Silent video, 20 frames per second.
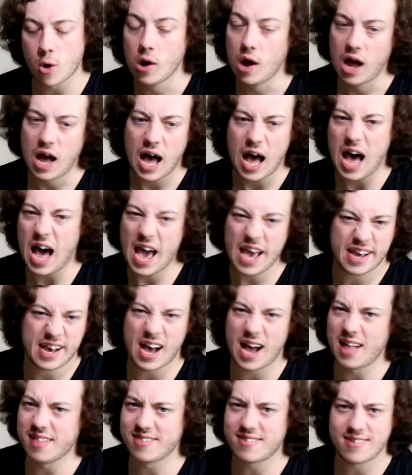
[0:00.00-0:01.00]
high
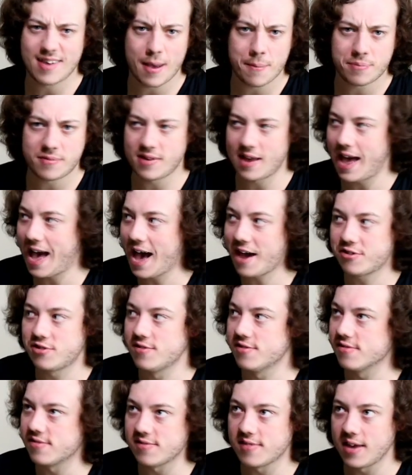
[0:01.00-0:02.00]
concept
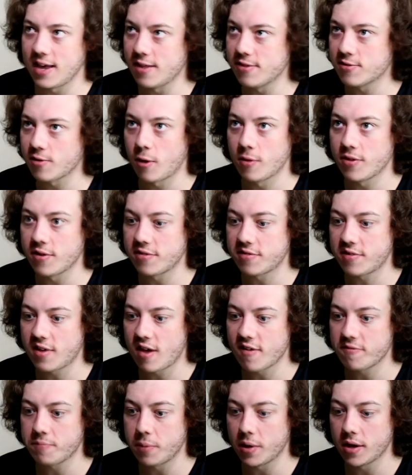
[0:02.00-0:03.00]
action scenes, all this
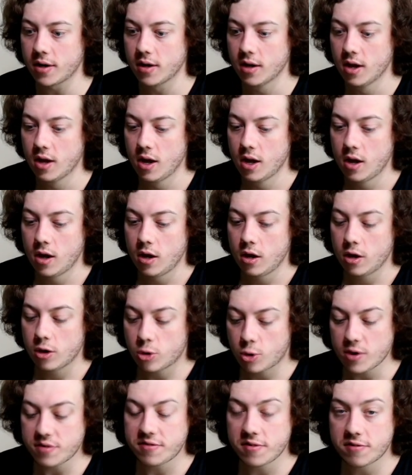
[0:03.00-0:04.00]
stuff, but
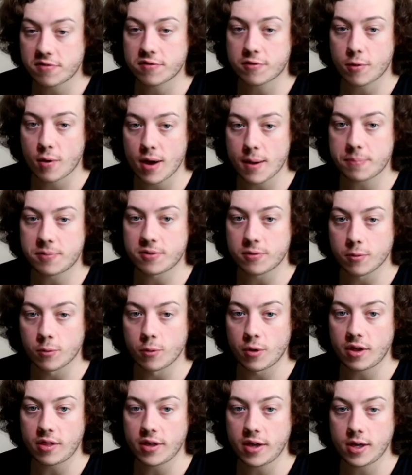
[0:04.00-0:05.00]
Chris's script
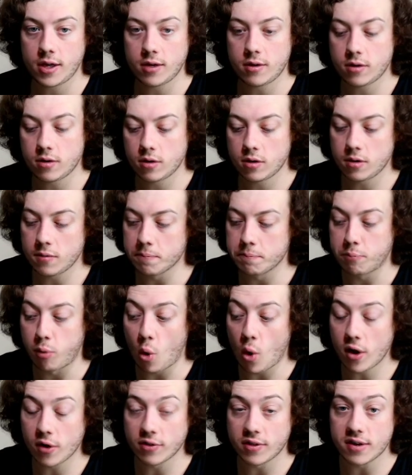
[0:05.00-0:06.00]
really
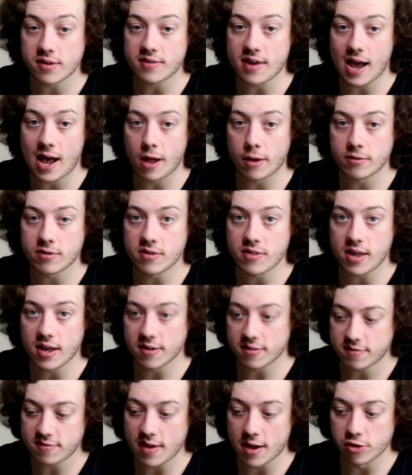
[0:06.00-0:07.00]
boiled it down to the
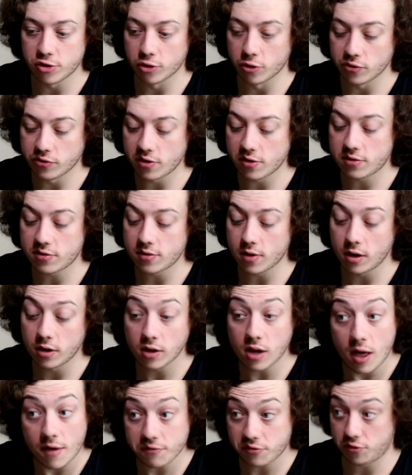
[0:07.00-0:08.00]
essentials. It's a
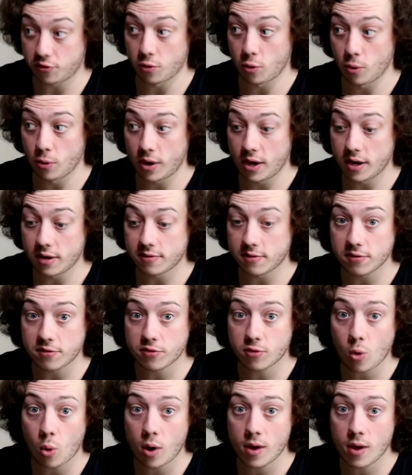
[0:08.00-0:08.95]
love story, and it's a story